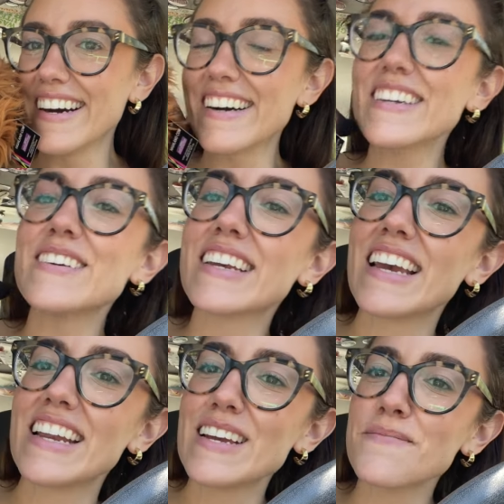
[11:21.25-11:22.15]
Are you
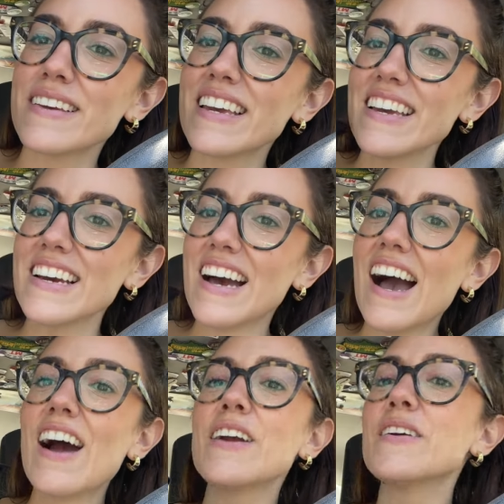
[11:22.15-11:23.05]
kidding me?
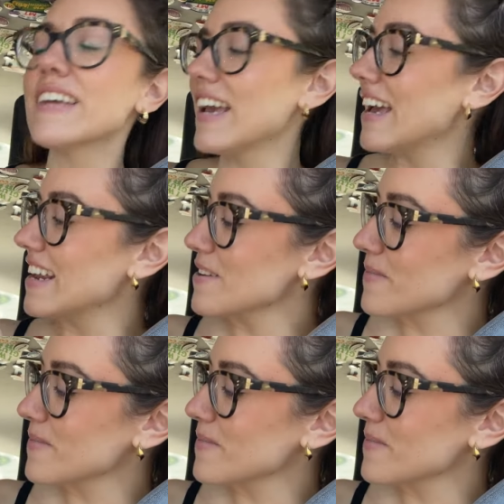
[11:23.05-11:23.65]
Are you kidding